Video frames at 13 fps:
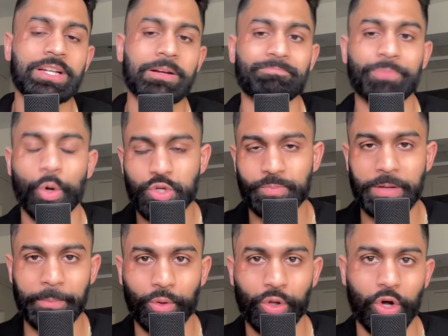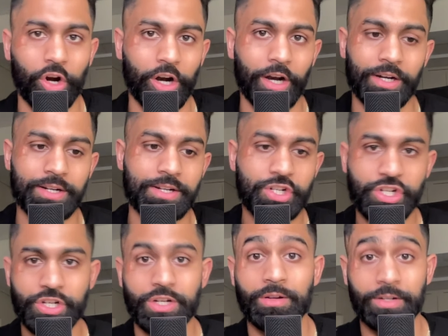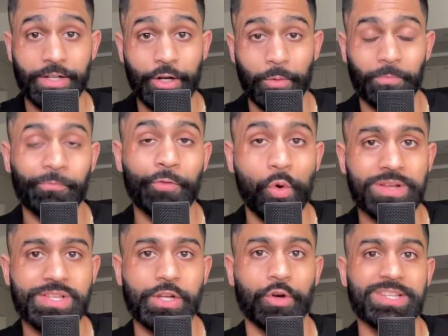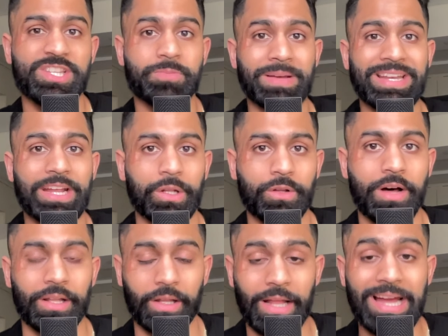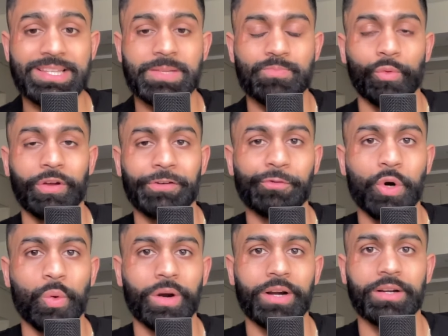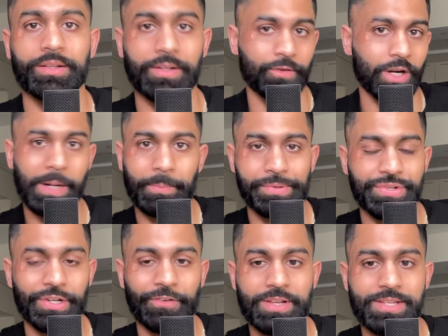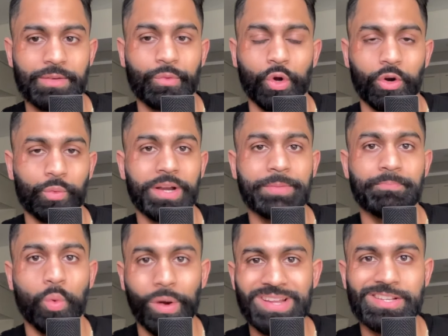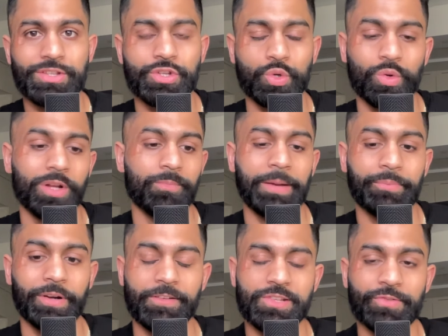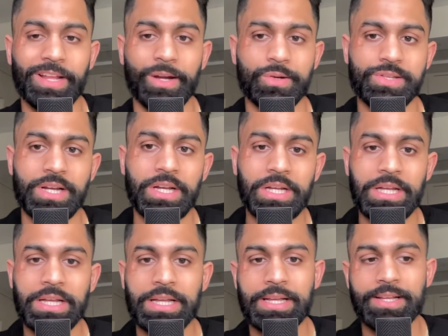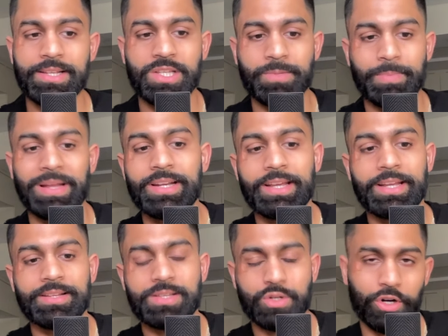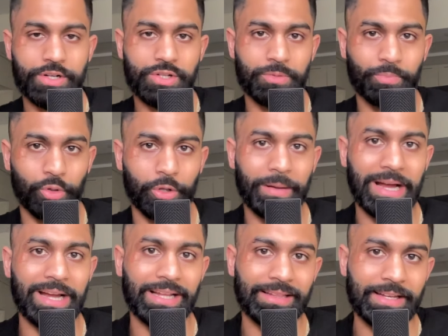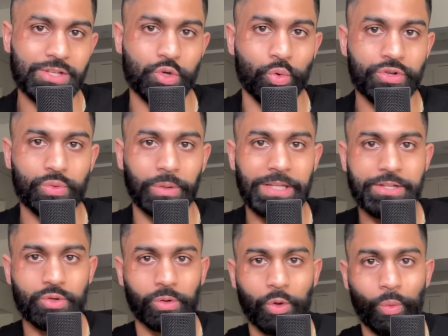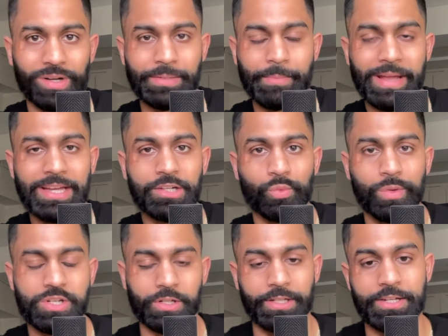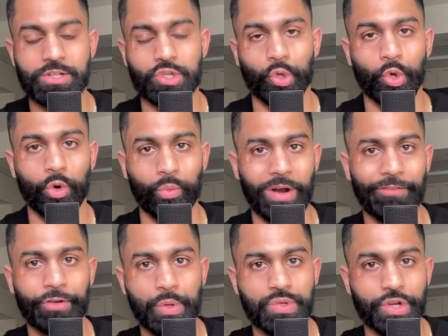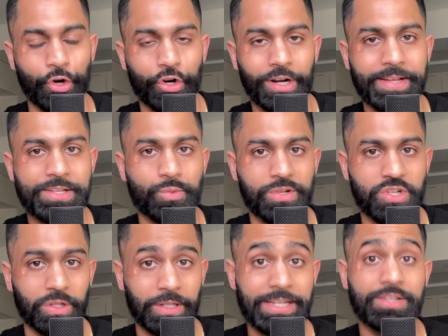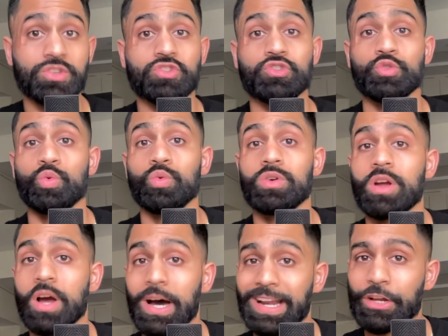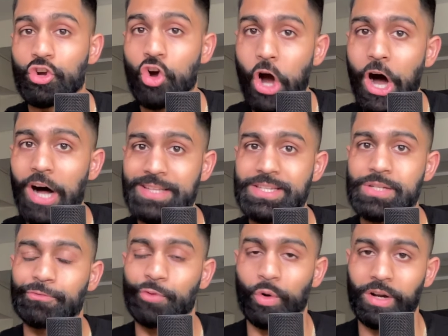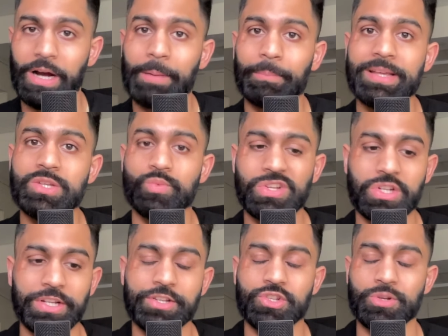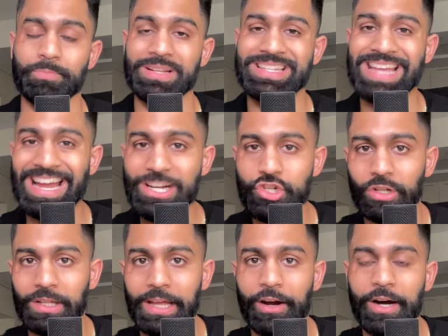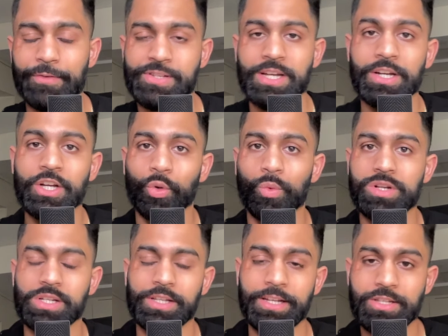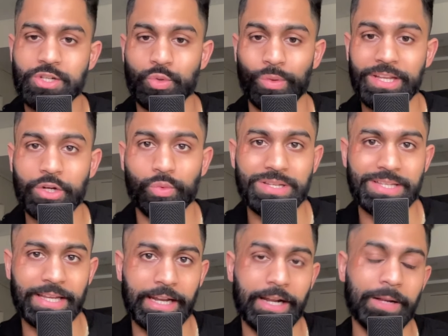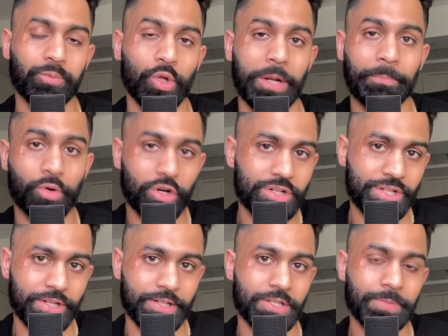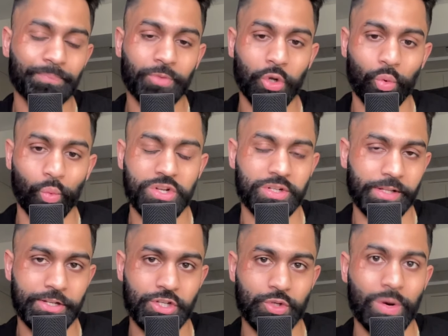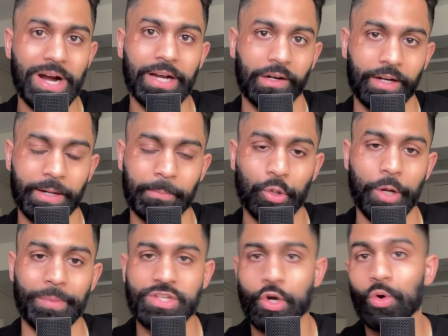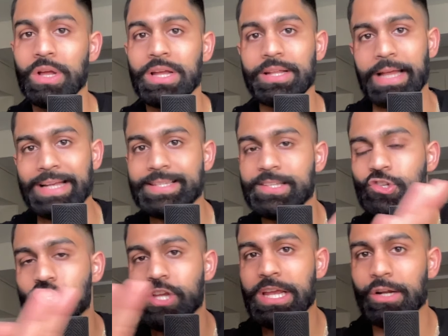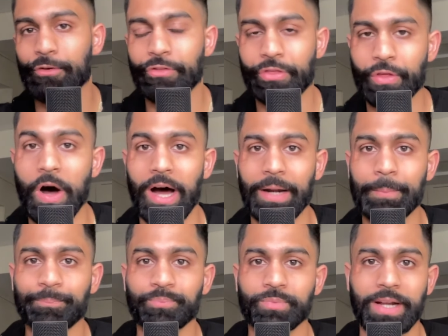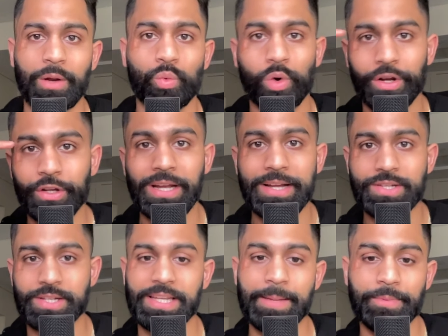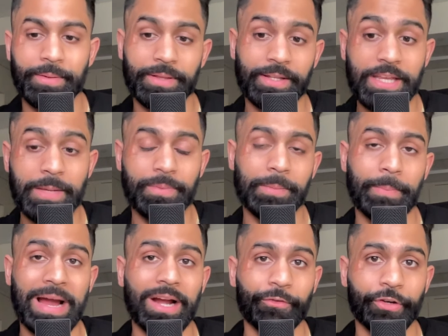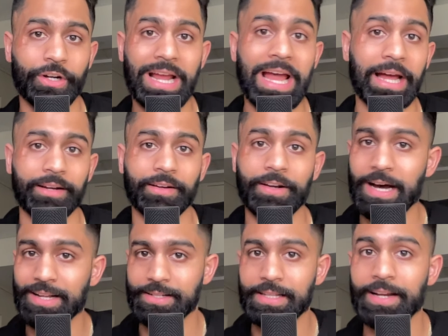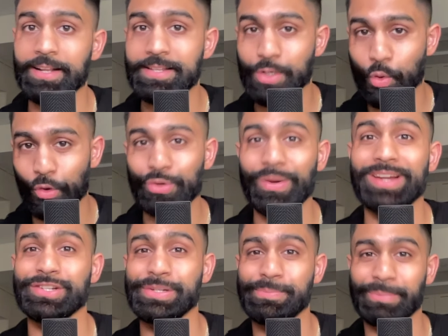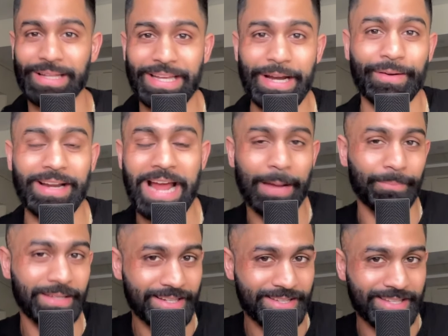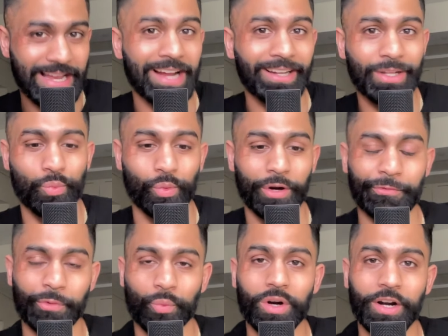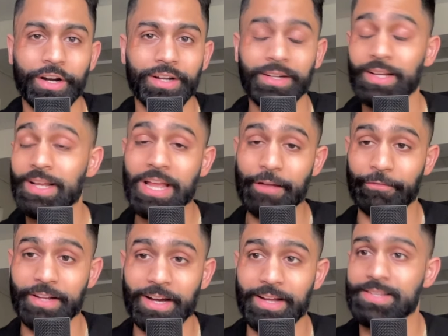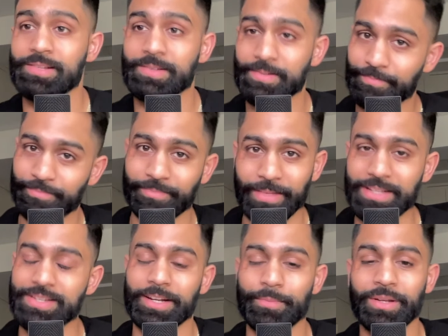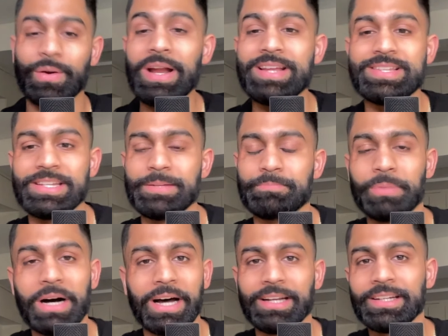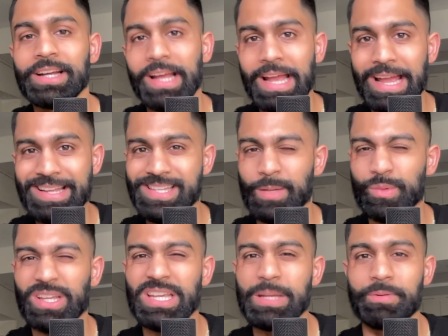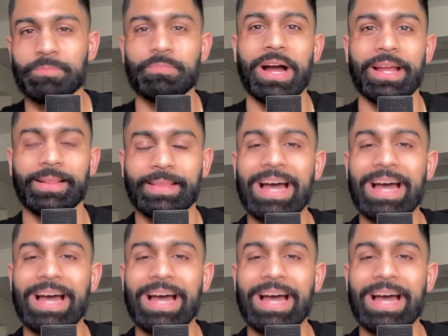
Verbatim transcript: Most people are, you know, focusing on spending a lot less moving forward. a couple surveys that we already pointed to in my previous videos. Spending starts to pull back. That's going to lead to lower demand, which leads to lower revenues and earnings, which leads to cutting cost for companies, which leads to potential layoffs, which leads to increasing in unemployed persons, which leads to higher unemployment. So that's the chain of thought that I want you guys to keep the, keep at the back of your head. Not that it's going to actually play out and happen exactly word for word. If it does, that's going to be crazy, but it's something to keep in mind.